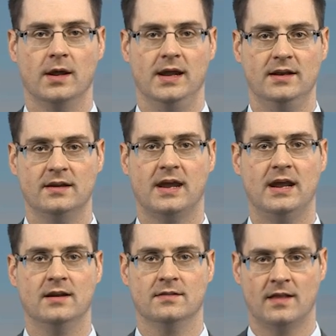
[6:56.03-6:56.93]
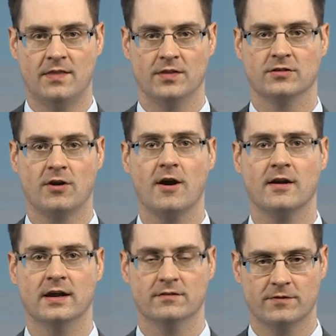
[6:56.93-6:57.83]
indicated that the
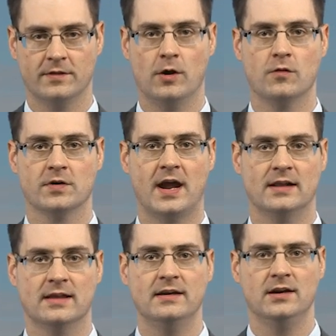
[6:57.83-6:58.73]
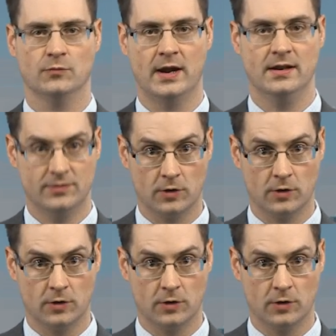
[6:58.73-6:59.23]
target for the overnight lending rate,